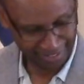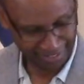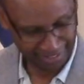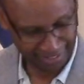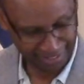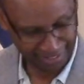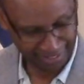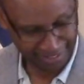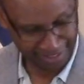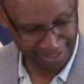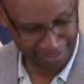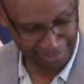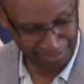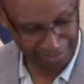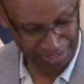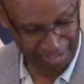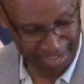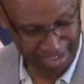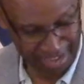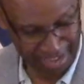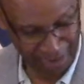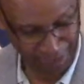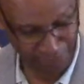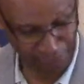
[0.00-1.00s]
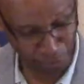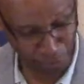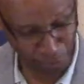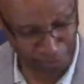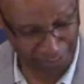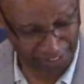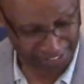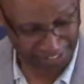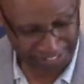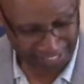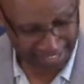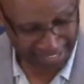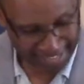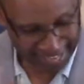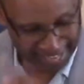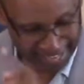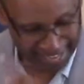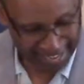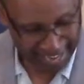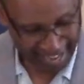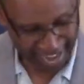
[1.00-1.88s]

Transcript: Come down, for today